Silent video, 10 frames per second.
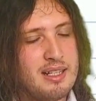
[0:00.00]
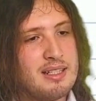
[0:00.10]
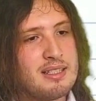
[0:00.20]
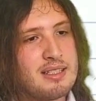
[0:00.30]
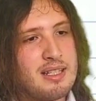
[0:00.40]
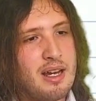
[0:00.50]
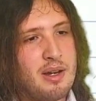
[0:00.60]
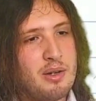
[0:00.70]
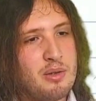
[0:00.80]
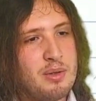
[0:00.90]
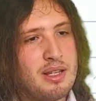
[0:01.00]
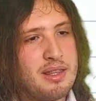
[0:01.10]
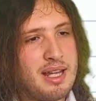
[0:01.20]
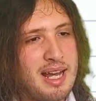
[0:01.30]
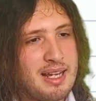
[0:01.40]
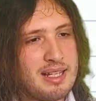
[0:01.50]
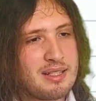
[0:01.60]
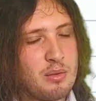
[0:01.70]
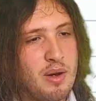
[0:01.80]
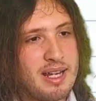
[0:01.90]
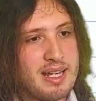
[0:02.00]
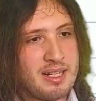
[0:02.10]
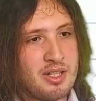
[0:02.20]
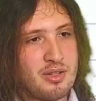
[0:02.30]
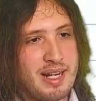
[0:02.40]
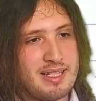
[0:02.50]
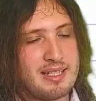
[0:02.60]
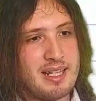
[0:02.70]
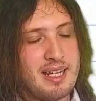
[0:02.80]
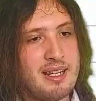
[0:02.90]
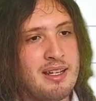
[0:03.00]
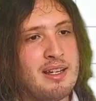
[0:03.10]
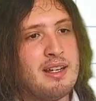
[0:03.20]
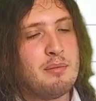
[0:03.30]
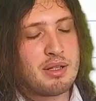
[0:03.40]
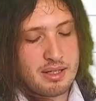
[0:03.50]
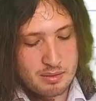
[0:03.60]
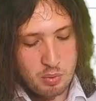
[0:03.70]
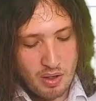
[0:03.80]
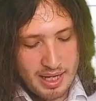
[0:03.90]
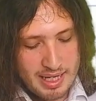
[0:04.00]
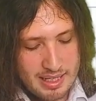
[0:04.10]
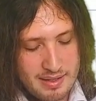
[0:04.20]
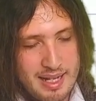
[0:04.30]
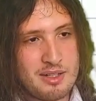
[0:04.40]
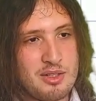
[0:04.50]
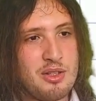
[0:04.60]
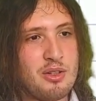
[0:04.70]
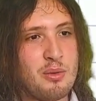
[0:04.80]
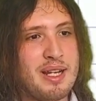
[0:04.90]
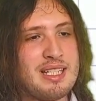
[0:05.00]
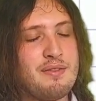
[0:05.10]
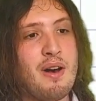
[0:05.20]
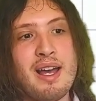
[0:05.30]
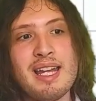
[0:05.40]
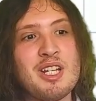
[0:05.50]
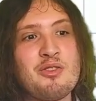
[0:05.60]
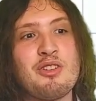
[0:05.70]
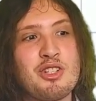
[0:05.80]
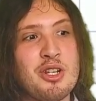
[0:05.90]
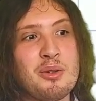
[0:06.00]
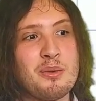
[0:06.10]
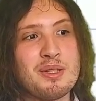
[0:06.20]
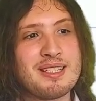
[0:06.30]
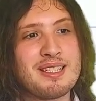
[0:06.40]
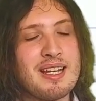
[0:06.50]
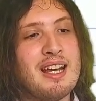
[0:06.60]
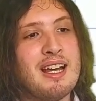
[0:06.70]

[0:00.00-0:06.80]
So that is quite interesting, because what I can then do is if I introduce